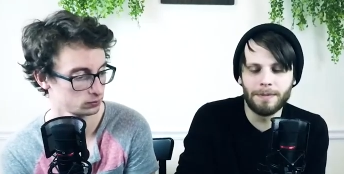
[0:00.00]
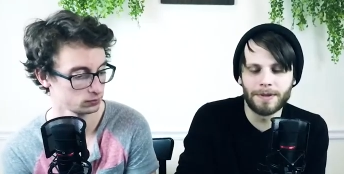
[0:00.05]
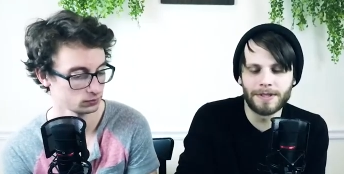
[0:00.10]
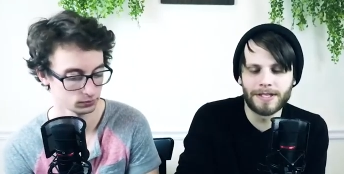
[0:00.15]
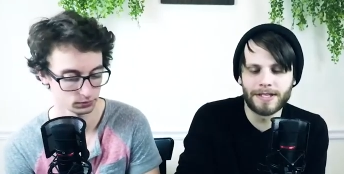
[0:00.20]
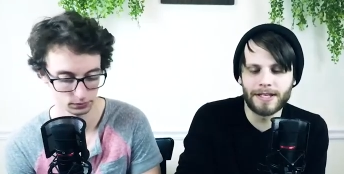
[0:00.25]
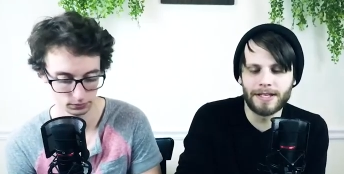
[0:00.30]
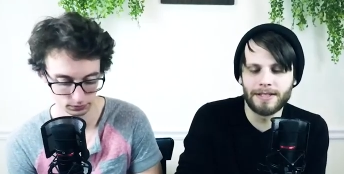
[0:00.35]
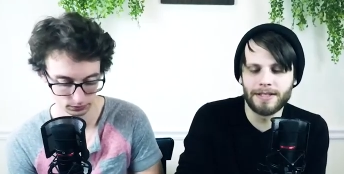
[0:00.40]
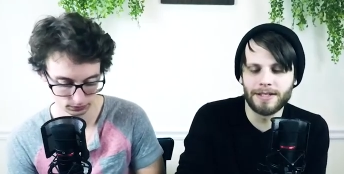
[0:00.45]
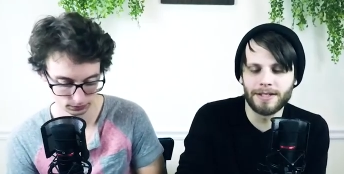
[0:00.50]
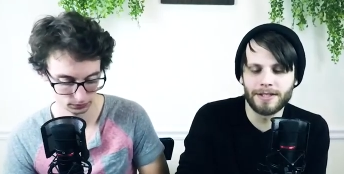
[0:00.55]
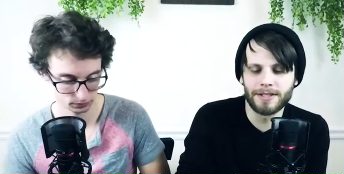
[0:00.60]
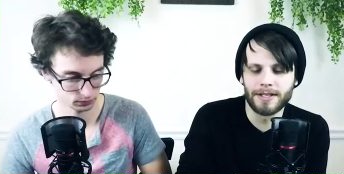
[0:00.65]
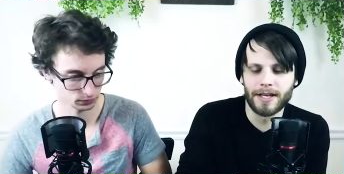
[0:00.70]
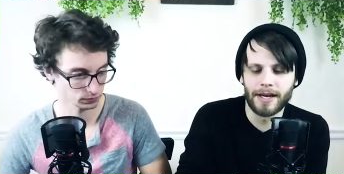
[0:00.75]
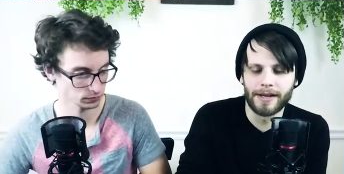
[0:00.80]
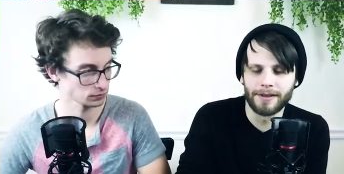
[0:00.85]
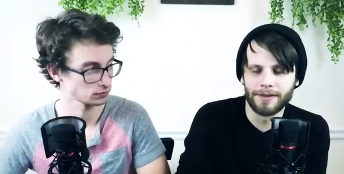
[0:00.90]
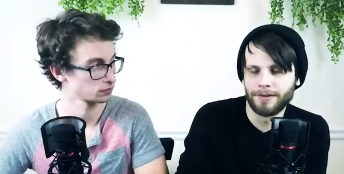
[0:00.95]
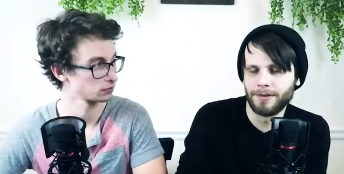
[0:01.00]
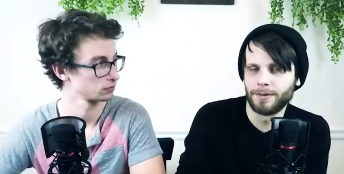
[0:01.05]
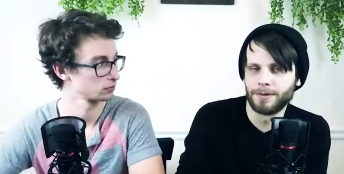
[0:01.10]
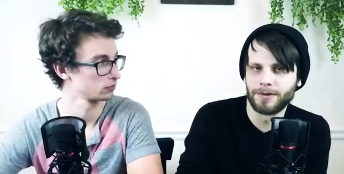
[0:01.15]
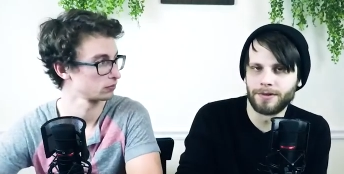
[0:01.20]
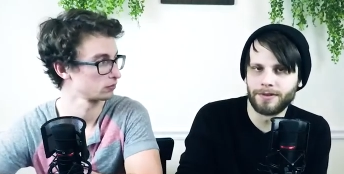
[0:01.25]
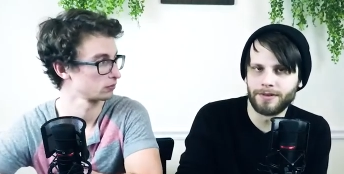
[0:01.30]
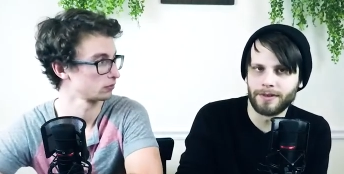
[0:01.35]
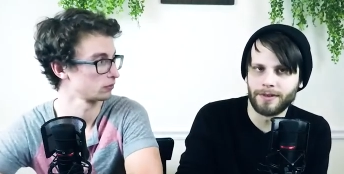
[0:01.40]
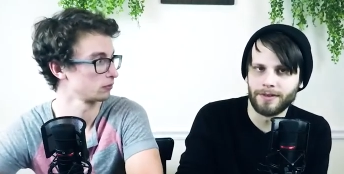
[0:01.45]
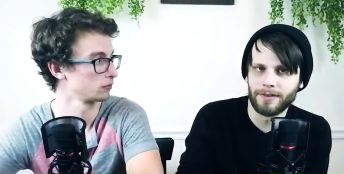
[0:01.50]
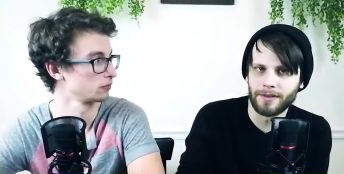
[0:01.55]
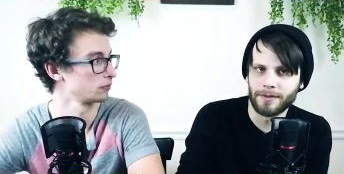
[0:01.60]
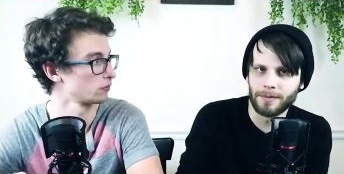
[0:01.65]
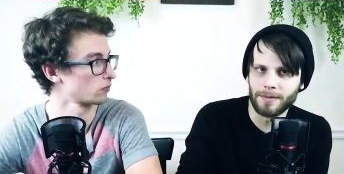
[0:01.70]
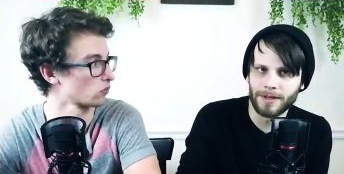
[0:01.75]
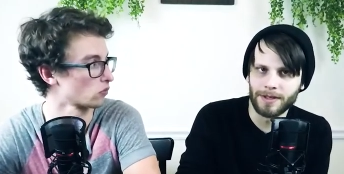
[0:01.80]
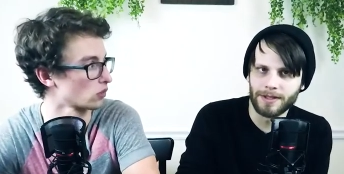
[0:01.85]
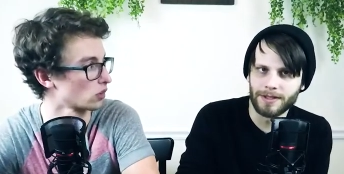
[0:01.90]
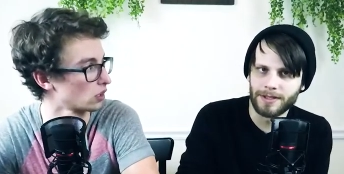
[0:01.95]
Speaker 1: said just dinosaurs, because everybody's
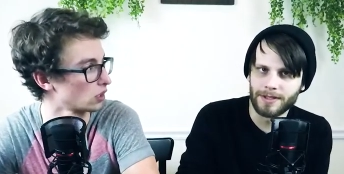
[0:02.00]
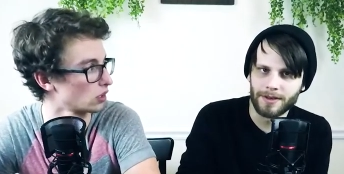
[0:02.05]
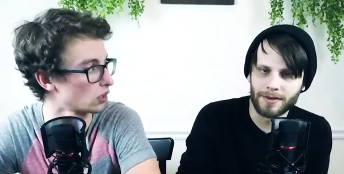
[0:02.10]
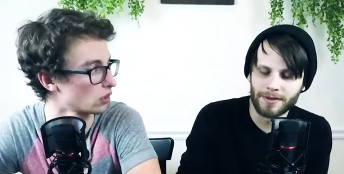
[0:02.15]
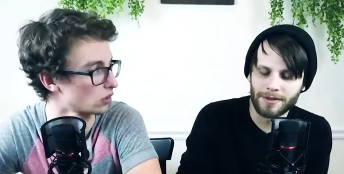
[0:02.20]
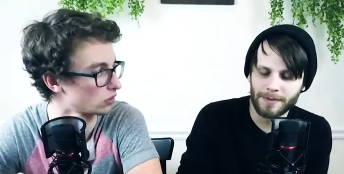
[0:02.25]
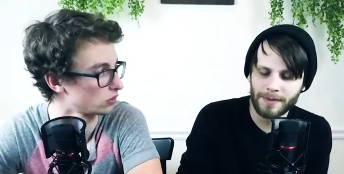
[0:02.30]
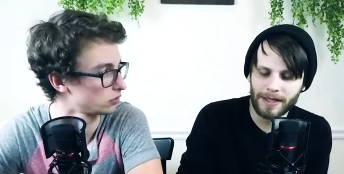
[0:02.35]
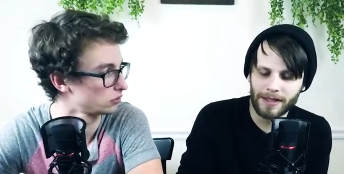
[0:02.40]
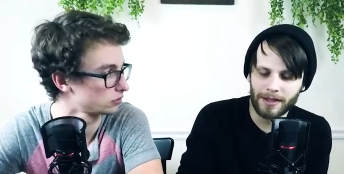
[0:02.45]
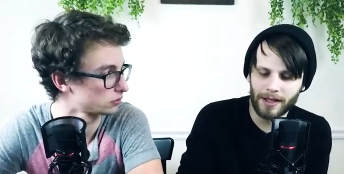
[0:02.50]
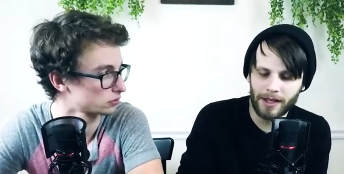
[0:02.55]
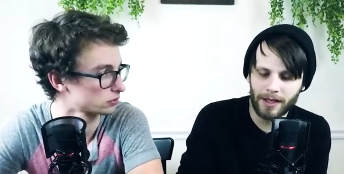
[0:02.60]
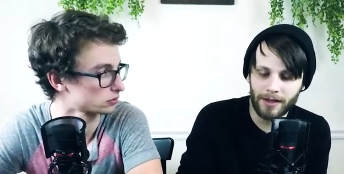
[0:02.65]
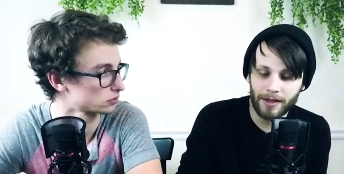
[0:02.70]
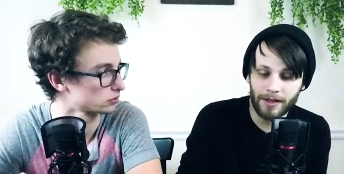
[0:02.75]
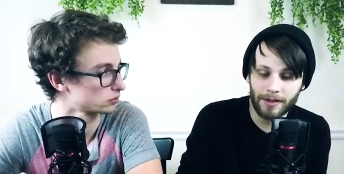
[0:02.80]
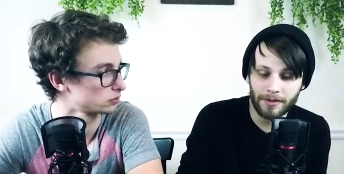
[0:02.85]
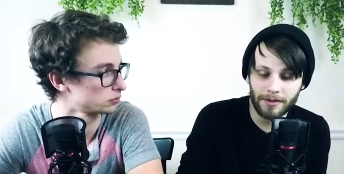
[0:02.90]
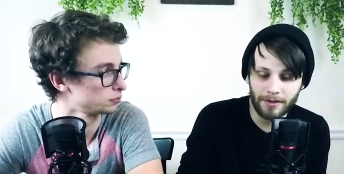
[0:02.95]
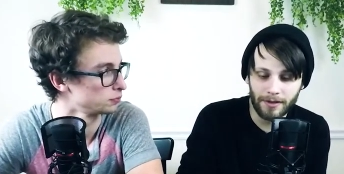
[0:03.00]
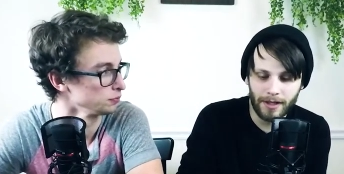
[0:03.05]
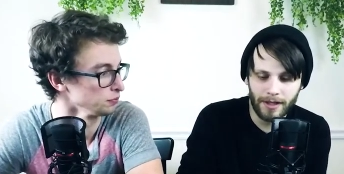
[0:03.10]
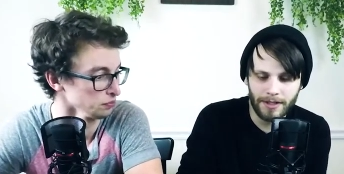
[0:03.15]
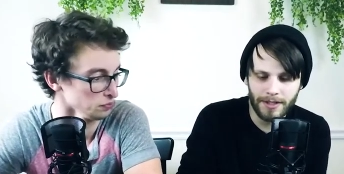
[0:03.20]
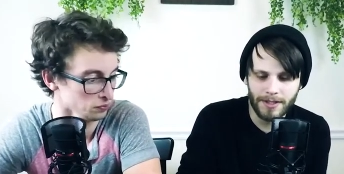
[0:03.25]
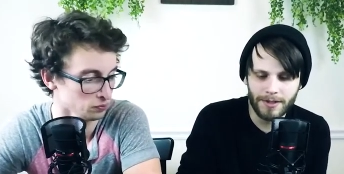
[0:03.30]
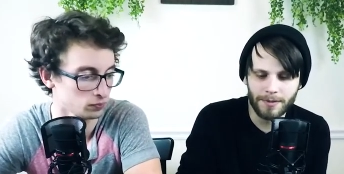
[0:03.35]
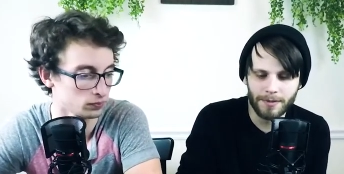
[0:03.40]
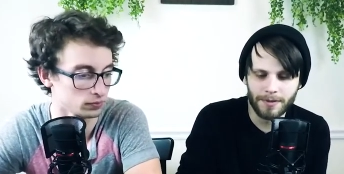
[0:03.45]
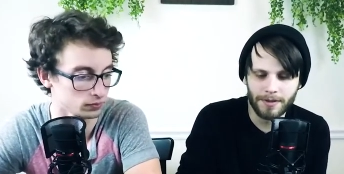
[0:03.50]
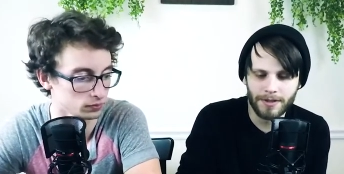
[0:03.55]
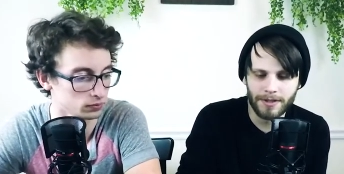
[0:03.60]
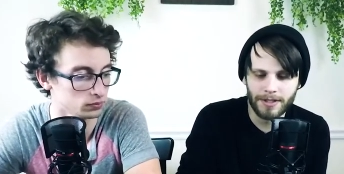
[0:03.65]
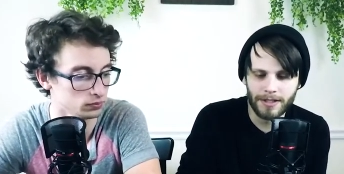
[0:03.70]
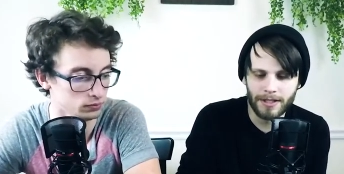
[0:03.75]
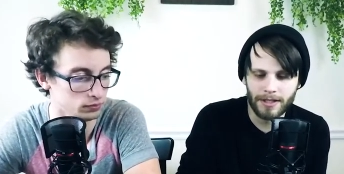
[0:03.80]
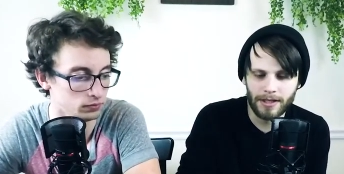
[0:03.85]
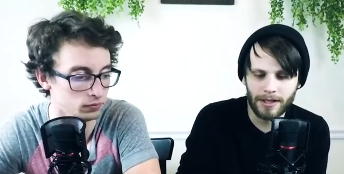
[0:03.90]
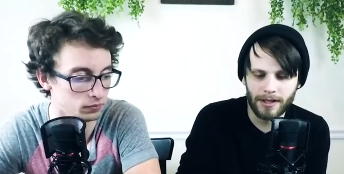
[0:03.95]
stoked about that. Elder dinosaurs,
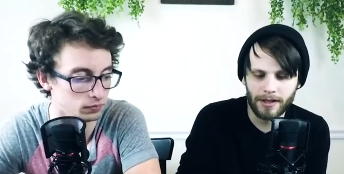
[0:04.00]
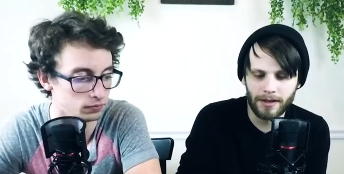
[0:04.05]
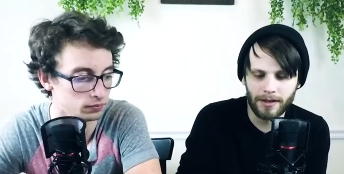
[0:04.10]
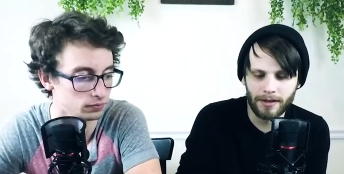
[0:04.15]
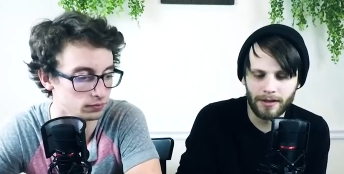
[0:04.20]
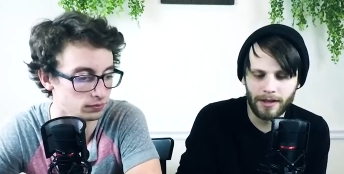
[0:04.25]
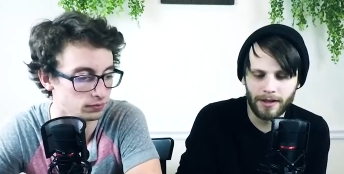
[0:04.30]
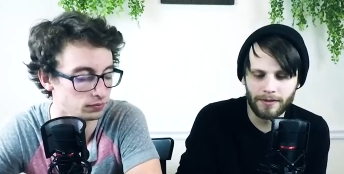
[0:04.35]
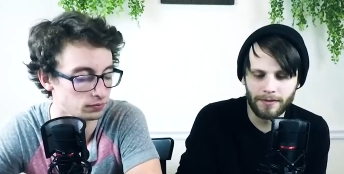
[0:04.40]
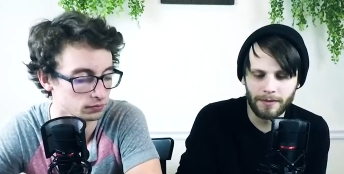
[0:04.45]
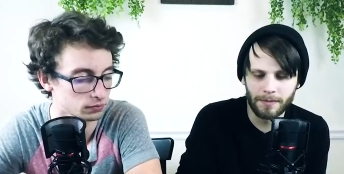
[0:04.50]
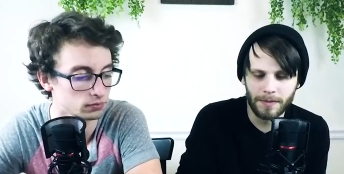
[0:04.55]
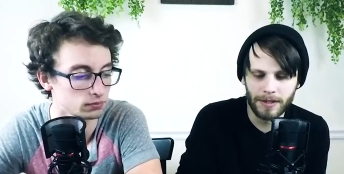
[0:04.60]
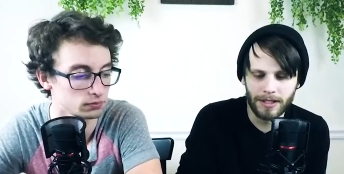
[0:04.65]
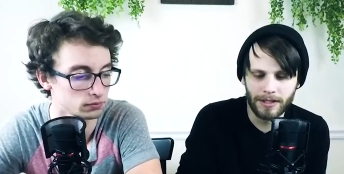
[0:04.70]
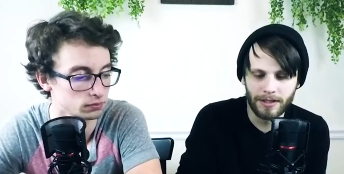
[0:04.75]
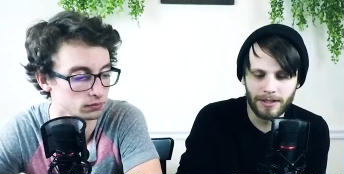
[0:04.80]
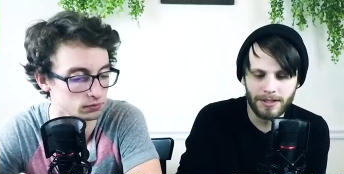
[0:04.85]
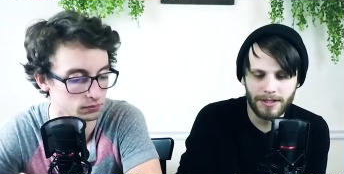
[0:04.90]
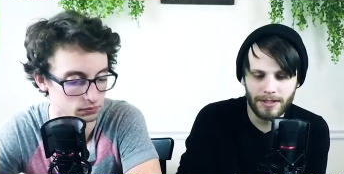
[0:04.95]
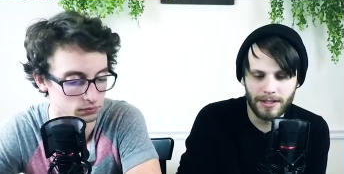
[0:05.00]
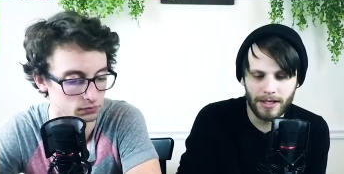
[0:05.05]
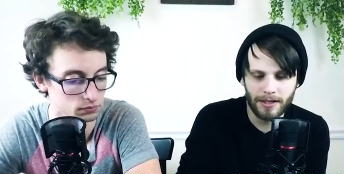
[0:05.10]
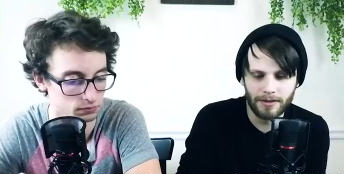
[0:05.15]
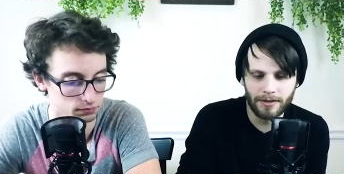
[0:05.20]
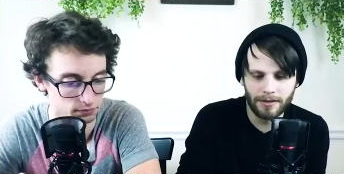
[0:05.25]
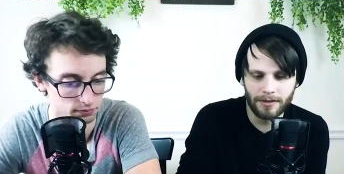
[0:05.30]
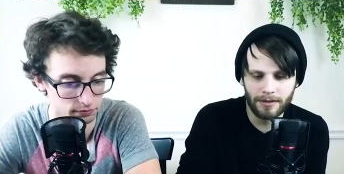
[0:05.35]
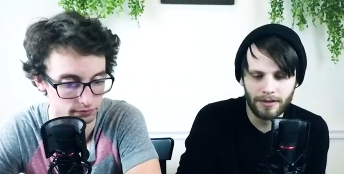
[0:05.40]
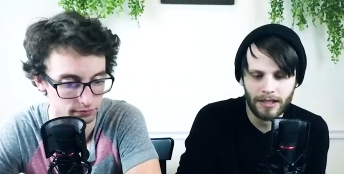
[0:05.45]
a lot of them being in standard.